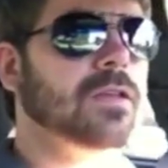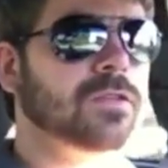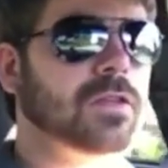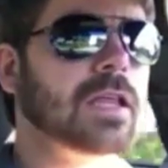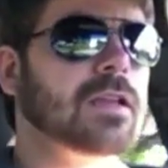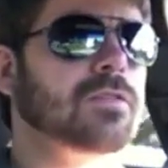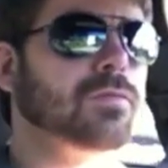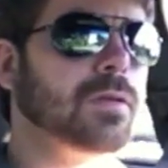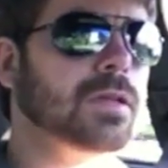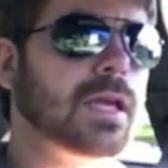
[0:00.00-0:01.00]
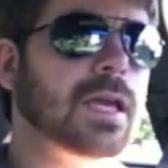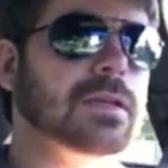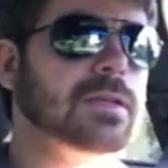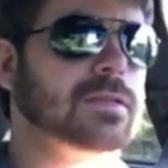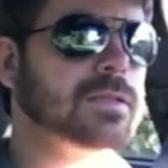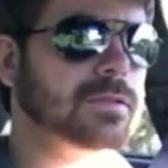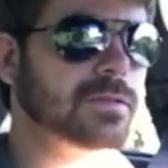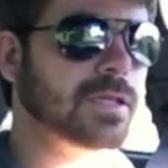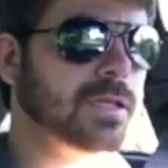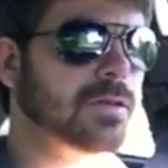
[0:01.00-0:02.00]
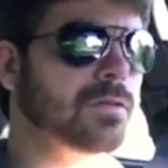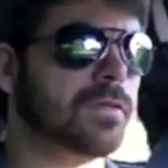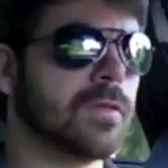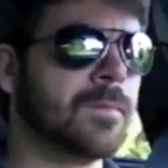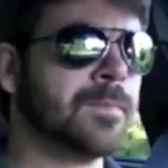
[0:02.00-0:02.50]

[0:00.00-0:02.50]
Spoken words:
So that is really handy to use.